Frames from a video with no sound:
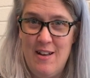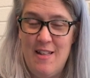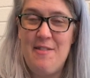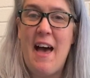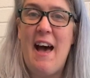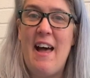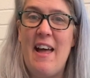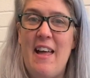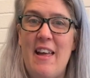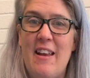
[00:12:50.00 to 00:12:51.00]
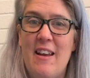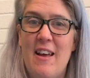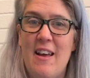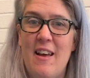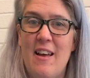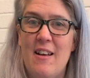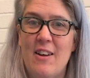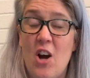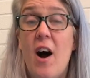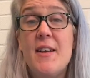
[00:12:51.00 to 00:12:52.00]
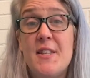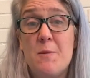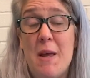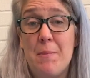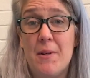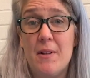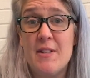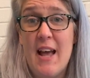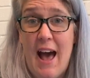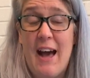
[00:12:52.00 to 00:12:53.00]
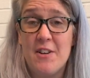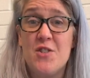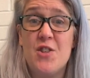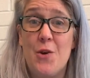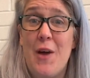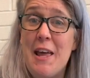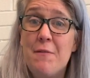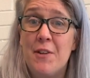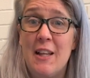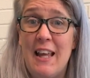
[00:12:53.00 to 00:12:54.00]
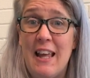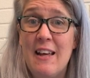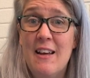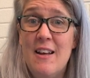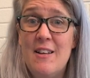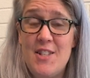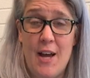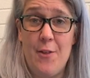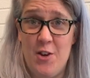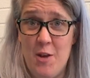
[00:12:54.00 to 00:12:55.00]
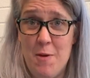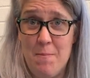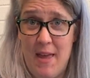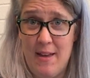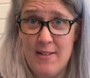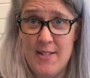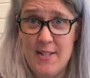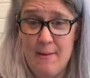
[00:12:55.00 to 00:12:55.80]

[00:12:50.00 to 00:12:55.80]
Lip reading: that causes people to act so hatefully to other human beings.